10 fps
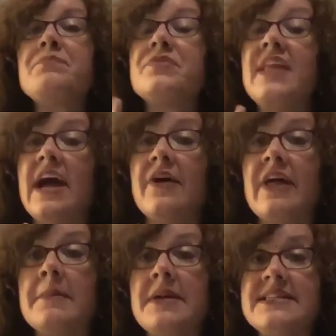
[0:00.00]
Now,
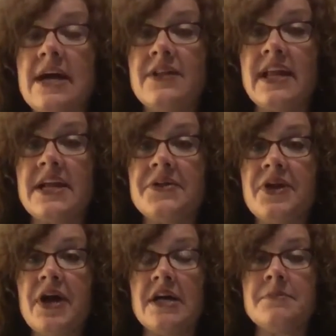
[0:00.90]
that may sound like a
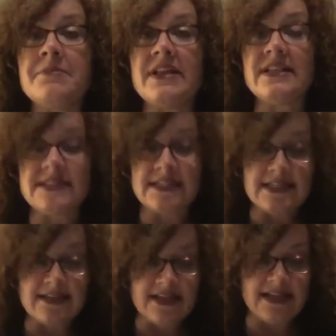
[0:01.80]
lot, but listen
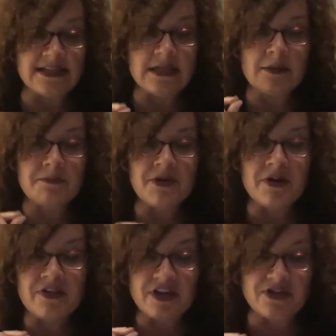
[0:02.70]
to this.
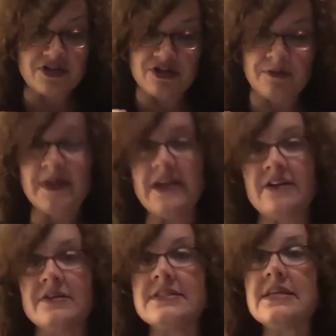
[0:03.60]
Birth control
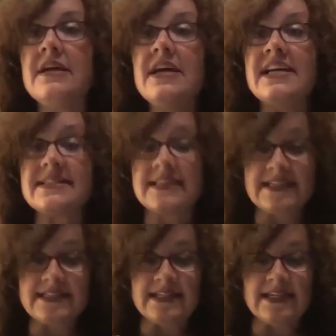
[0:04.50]
pills is
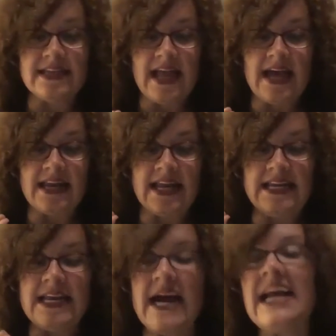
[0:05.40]
listed at
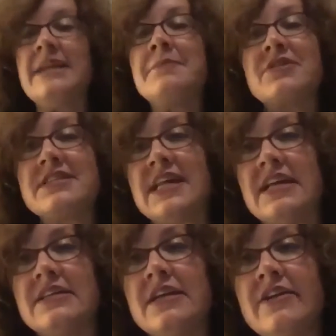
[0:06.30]
a
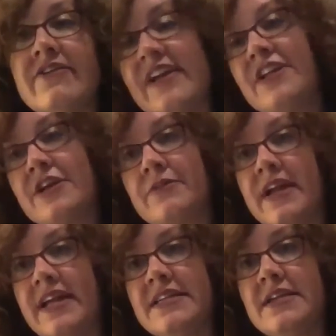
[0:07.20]
9% failure
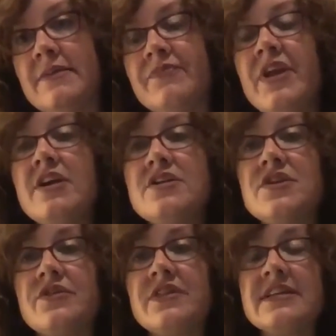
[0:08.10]
rate.
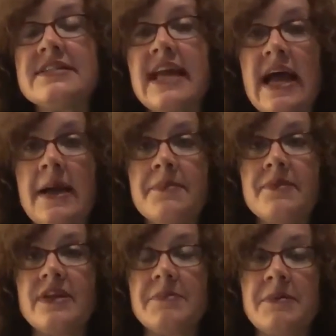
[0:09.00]
So this app,
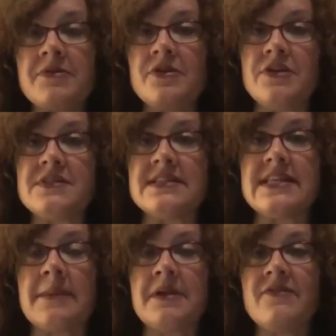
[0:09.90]
people who use this
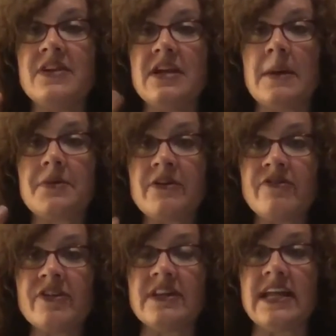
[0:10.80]
app, even not
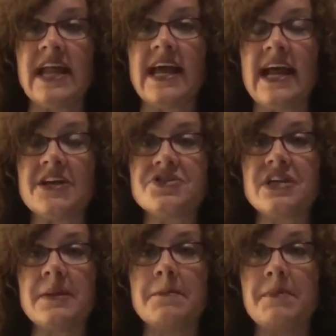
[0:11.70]
perfectly, had
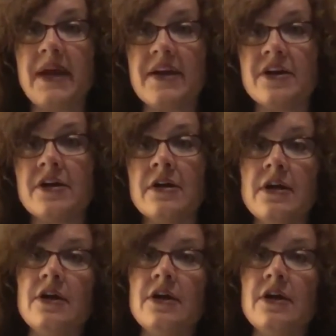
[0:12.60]
actually a better